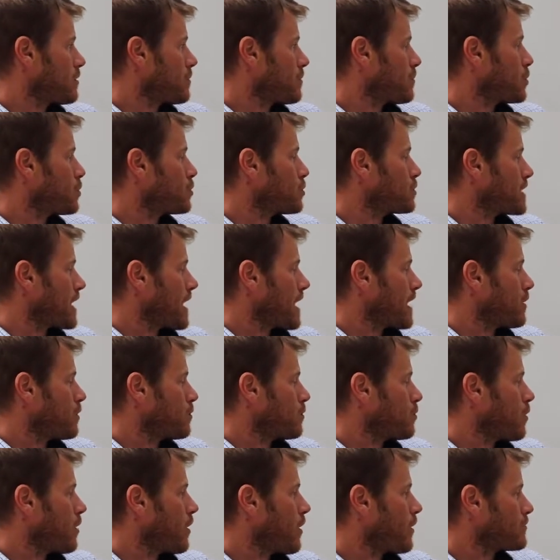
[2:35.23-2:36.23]
board now,
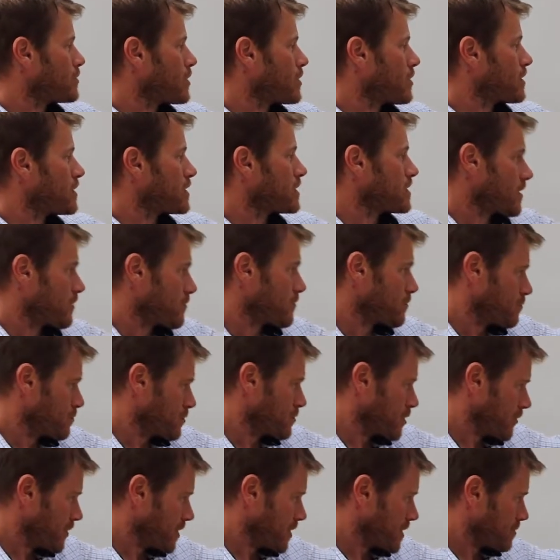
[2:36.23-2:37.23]
what I've done is I've
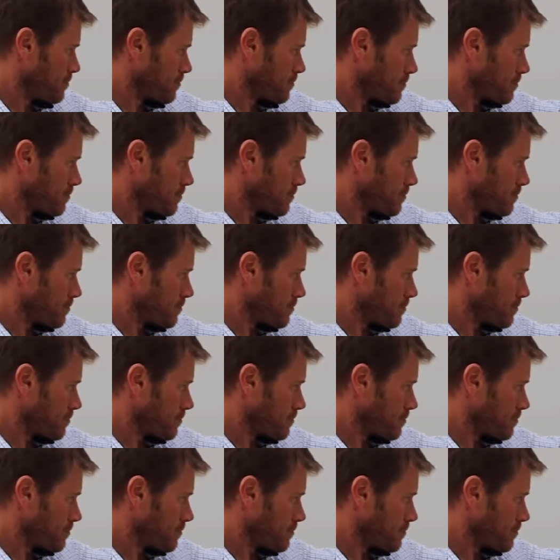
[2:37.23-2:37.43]
done this